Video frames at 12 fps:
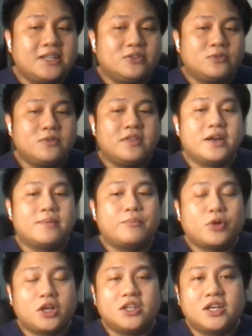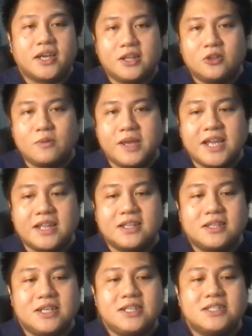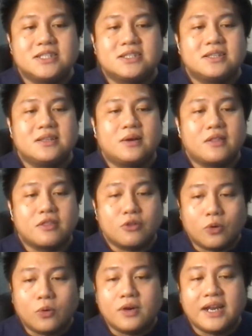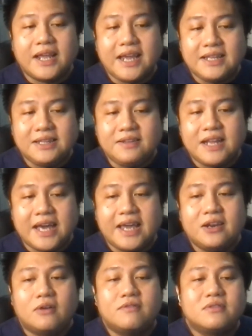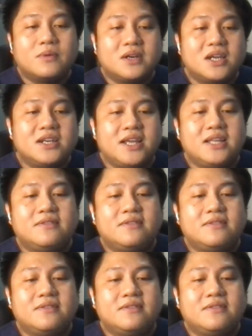can be assigned to their product and domain entities, though 89 of the